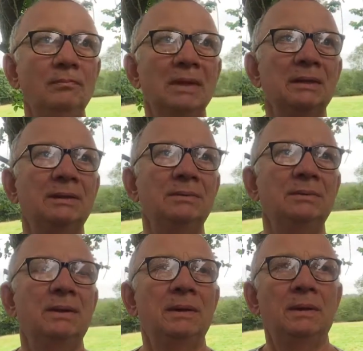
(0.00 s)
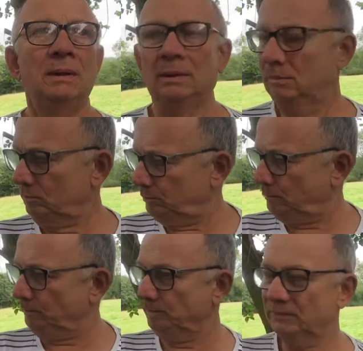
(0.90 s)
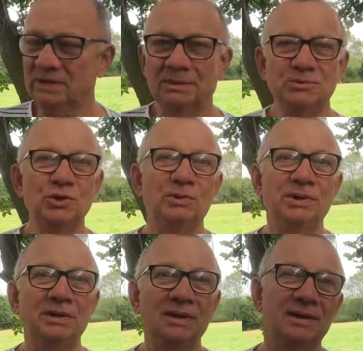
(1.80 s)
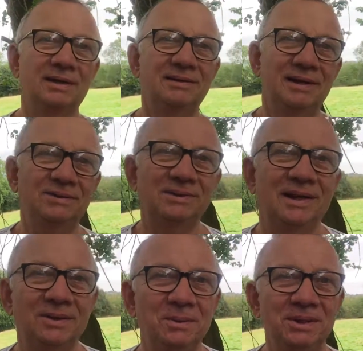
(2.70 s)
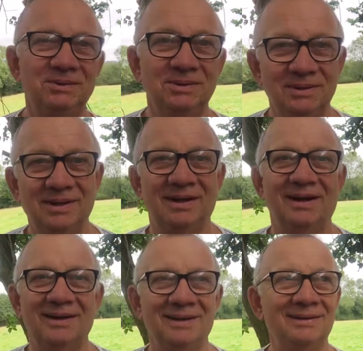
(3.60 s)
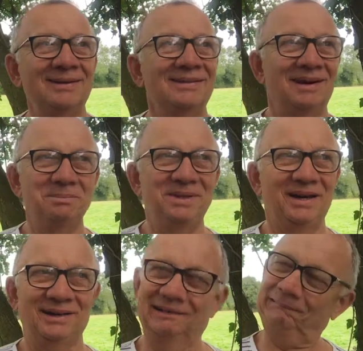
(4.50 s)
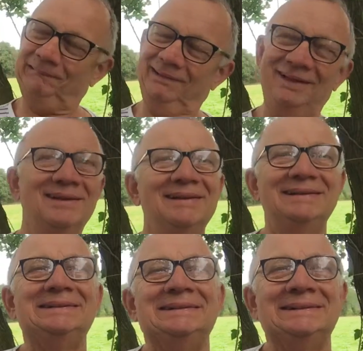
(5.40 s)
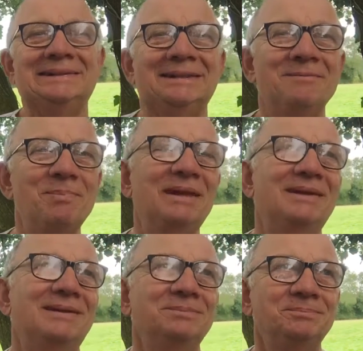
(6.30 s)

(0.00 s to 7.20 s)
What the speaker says: You know? I'm choking here and I try to tell you what to do. I'm dying, huh? You know.